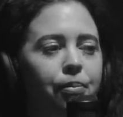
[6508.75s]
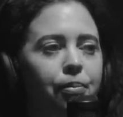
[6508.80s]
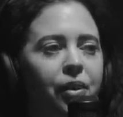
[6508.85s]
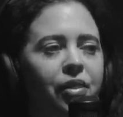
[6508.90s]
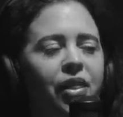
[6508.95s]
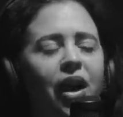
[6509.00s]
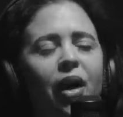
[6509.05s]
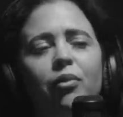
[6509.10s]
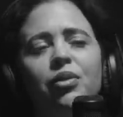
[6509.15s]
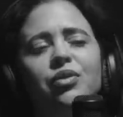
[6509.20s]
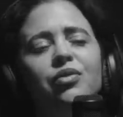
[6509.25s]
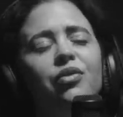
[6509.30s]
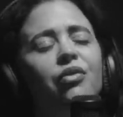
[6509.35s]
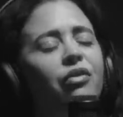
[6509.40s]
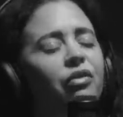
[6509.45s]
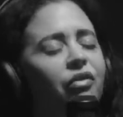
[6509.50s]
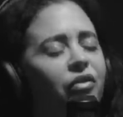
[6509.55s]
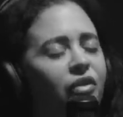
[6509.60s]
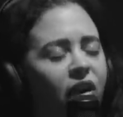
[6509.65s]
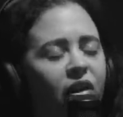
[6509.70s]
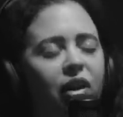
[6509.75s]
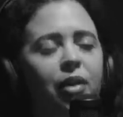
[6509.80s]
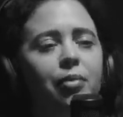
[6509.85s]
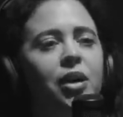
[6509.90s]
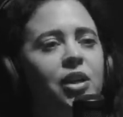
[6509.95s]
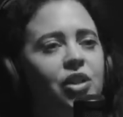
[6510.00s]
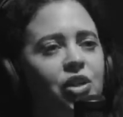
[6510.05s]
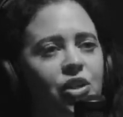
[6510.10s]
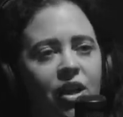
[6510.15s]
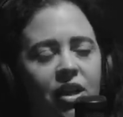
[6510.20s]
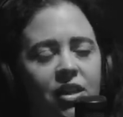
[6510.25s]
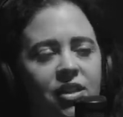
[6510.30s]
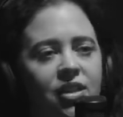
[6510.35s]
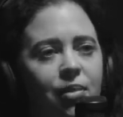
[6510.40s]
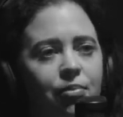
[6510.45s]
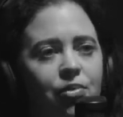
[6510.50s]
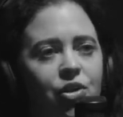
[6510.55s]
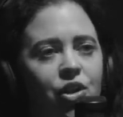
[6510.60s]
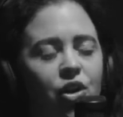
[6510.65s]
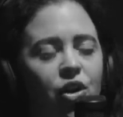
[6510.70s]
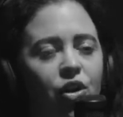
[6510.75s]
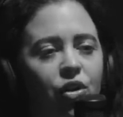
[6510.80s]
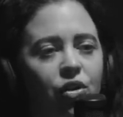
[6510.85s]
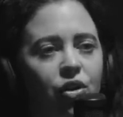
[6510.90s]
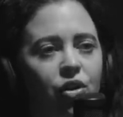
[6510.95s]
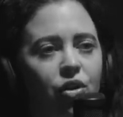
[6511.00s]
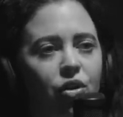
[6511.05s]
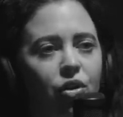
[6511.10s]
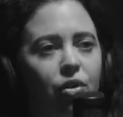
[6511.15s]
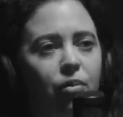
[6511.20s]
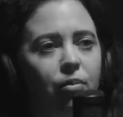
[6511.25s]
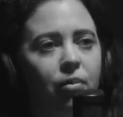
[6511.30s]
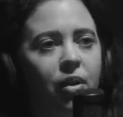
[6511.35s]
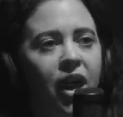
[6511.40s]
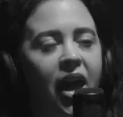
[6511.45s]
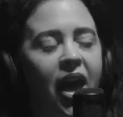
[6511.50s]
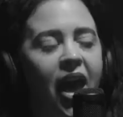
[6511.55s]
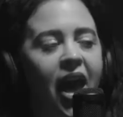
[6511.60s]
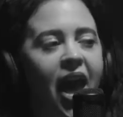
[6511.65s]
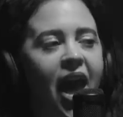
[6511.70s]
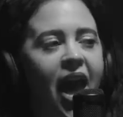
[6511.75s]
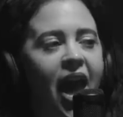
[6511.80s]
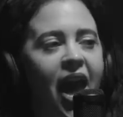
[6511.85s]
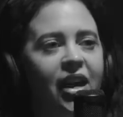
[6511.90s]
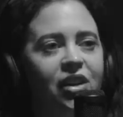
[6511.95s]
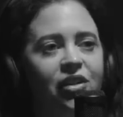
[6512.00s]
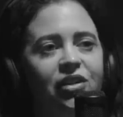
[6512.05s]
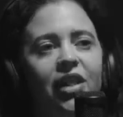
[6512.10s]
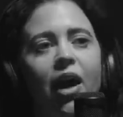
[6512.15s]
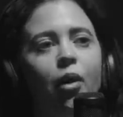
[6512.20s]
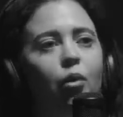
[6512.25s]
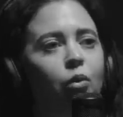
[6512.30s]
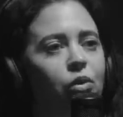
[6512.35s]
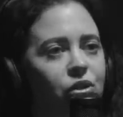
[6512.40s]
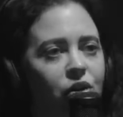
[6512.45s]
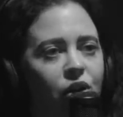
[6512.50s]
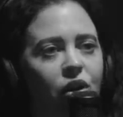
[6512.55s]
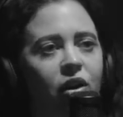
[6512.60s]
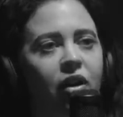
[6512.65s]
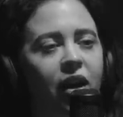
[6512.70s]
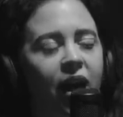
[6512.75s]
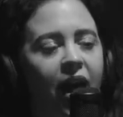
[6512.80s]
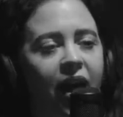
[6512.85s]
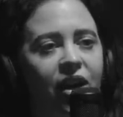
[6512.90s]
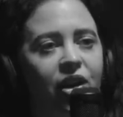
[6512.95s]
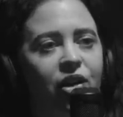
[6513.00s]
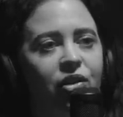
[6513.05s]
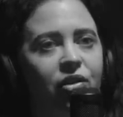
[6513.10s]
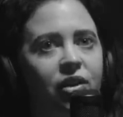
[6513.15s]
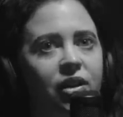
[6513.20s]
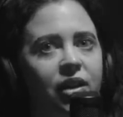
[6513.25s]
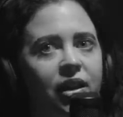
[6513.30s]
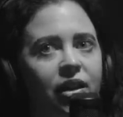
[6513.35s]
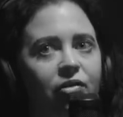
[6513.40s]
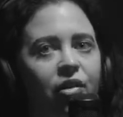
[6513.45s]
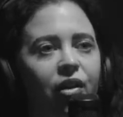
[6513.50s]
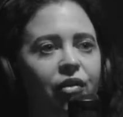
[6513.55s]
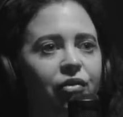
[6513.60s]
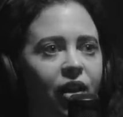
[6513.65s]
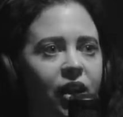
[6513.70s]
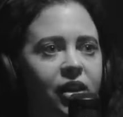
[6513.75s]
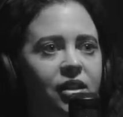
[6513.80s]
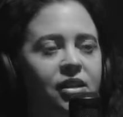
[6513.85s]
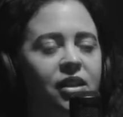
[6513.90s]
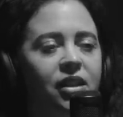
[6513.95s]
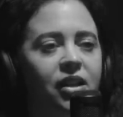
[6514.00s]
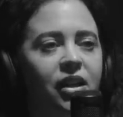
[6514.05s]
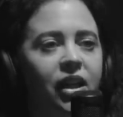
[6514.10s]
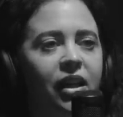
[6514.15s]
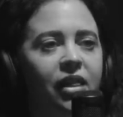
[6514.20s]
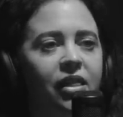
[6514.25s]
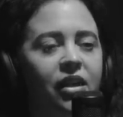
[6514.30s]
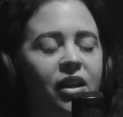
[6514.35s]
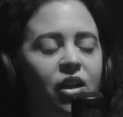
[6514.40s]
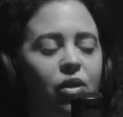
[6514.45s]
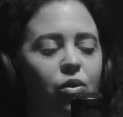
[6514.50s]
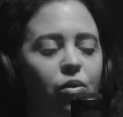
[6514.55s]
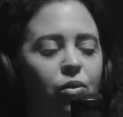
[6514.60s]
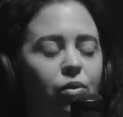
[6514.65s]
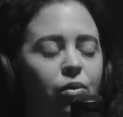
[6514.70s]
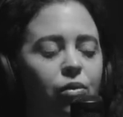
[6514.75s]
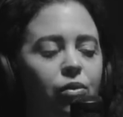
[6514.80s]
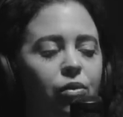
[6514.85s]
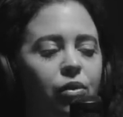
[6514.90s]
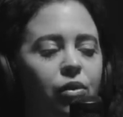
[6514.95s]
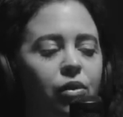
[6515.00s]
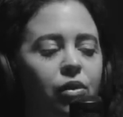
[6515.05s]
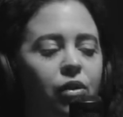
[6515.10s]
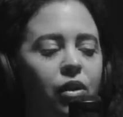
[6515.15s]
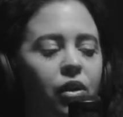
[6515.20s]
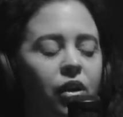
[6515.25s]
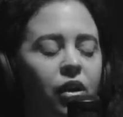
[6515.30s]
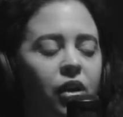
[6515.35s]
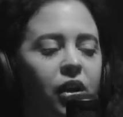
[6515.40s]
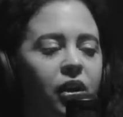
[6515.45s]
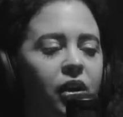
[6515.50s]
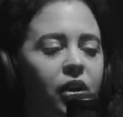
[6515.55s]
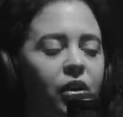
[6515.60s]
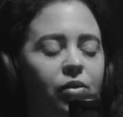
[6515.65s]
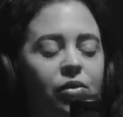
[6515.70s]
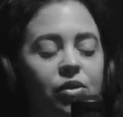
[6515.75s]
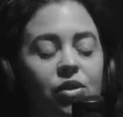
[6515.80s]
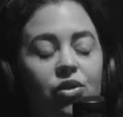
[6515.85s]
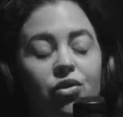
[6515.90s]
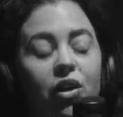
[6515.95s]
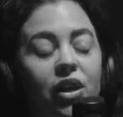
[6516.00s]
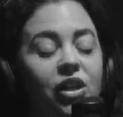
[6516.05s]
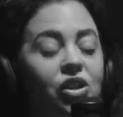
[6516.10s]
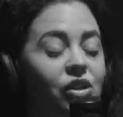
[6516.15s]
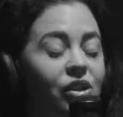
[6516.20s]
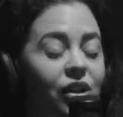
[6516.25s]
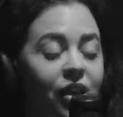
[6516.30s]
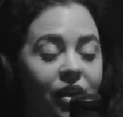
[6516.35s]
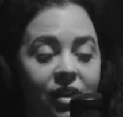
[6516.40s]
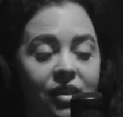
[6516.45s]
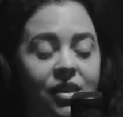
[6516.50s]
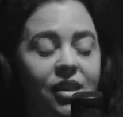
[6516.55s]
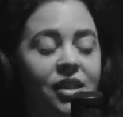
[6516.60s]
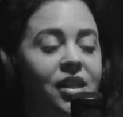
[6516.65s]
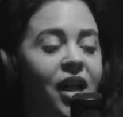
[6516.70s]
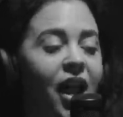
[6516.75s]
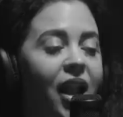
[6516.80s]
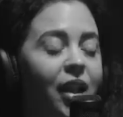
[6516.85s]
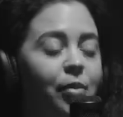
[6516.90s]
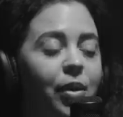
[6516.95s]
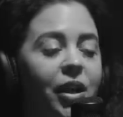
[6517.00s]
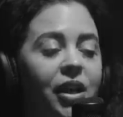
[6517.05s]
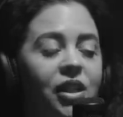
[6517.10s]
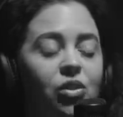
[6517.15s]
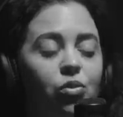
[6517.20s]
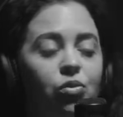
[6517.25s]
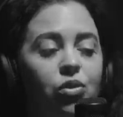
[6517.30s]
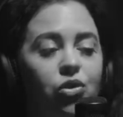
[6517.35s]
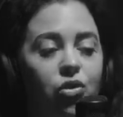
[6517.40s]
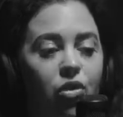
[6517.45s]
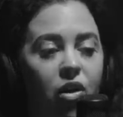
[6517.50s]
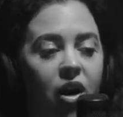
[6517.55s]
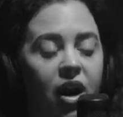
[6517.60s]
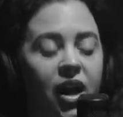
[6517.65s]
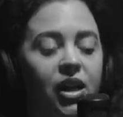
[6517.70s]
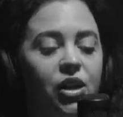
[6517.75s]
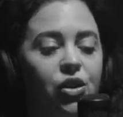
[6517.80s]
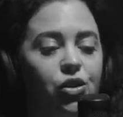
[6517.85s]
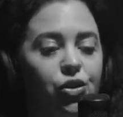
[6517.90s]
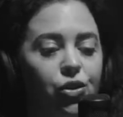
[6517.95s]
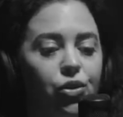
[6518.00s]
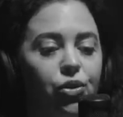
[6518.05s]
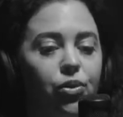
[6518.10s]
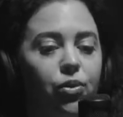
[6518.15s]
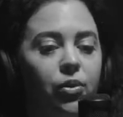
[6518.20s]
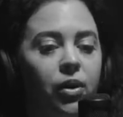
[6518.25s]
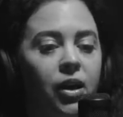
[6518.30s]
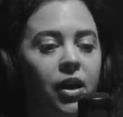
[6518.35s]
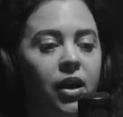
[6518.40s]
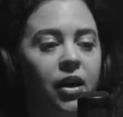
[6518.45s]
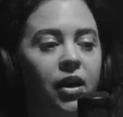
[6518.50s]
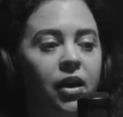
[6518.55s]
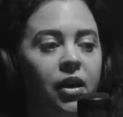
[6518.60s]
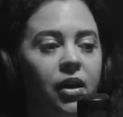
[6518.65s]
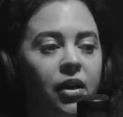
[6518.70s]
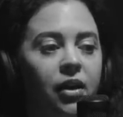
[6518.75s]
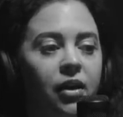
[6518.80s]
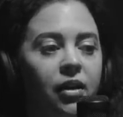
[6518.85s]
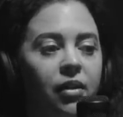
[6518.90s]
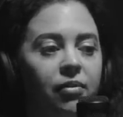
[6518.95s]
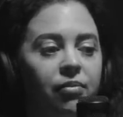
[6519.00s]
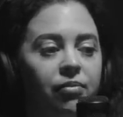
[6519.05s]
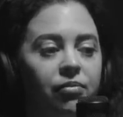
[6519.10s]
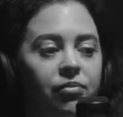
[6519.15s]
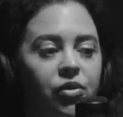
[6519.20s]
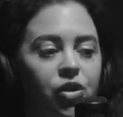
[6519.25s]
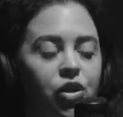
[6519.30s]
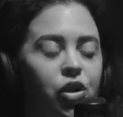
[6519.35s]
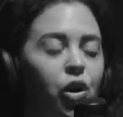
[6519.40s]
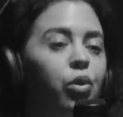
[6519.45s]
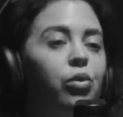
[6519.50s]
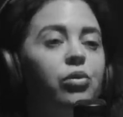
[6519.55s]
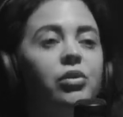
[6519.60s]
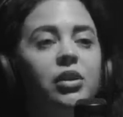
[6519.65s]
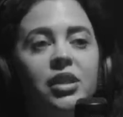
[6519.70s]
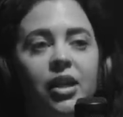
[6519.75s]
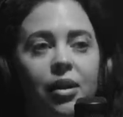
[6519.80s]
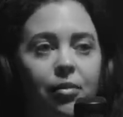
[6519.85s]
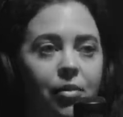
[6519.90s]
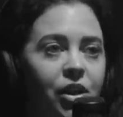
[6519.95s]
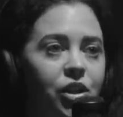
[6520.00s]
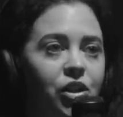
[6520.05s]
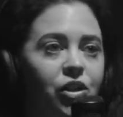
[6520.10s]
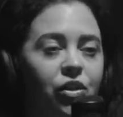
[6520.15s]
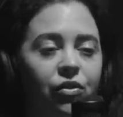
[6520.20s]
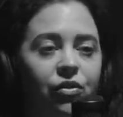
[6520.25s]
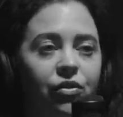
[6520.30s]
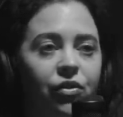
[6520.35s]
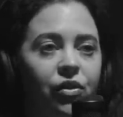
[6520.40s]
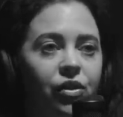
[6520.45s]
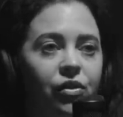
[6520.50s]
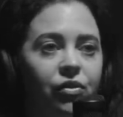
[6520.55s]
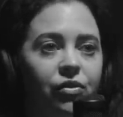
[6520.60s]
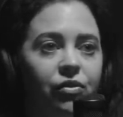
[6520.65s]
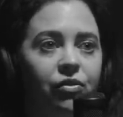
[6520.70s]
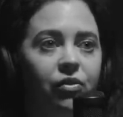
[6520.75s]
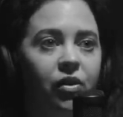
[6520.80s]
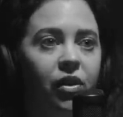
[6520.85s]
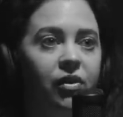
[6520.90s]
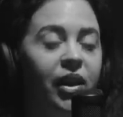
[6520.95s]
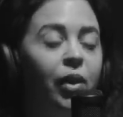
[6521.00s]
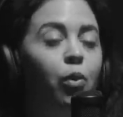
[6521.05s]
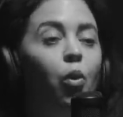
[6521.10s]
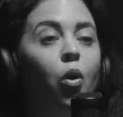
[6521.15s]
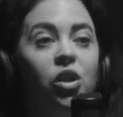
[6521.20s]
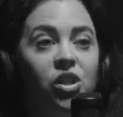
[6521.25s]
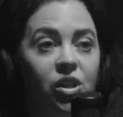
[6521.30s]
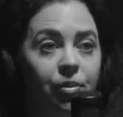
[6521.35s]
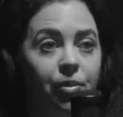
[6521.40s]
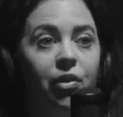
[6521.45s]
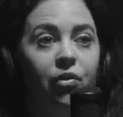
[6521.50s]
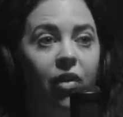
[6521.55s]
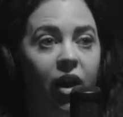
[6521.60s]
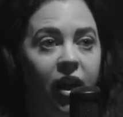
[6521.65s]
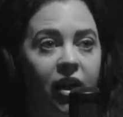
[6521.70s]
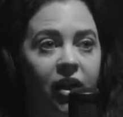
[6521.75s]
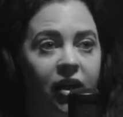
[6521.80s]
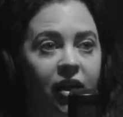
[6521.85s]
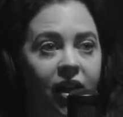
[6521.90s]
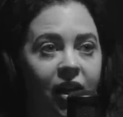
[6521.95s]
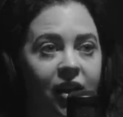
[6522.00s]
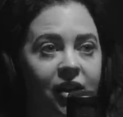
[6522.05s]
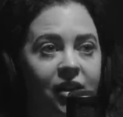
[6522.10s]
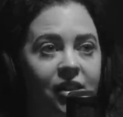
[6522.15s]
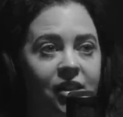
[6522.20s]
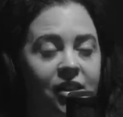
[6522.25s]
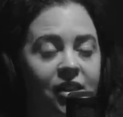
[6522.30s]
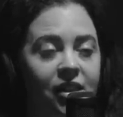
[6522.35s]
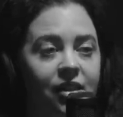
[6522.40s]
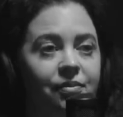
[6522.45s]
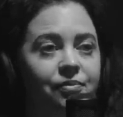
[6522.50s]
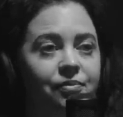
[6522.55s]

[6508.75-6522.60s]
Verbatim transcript: but that was very much the exception, not the norm and that was not accurately reflected. I think, you know, as strange as it is, the Taliban's were trying to show this image of, of they want to be recognized. The,